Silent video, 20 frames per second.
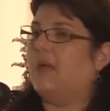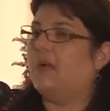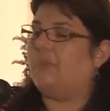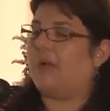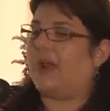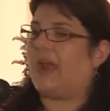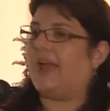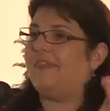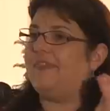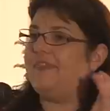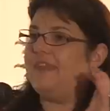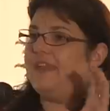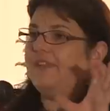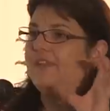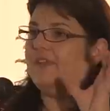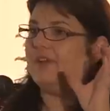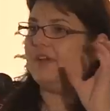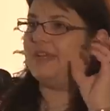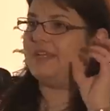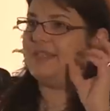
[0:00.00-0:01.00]
but I think
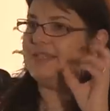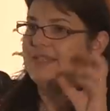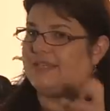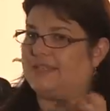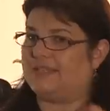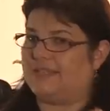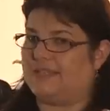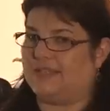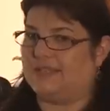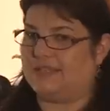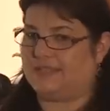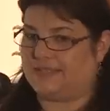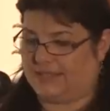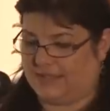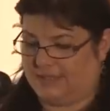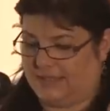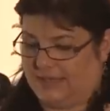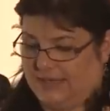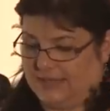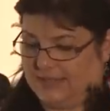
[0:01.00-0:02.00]
their
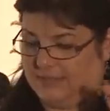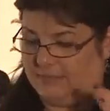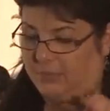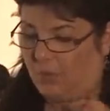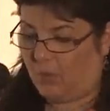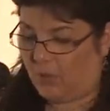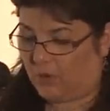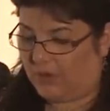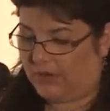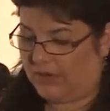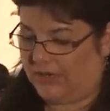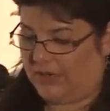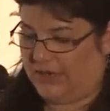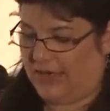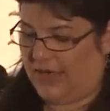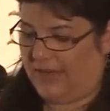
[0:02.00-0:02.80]
existence is important.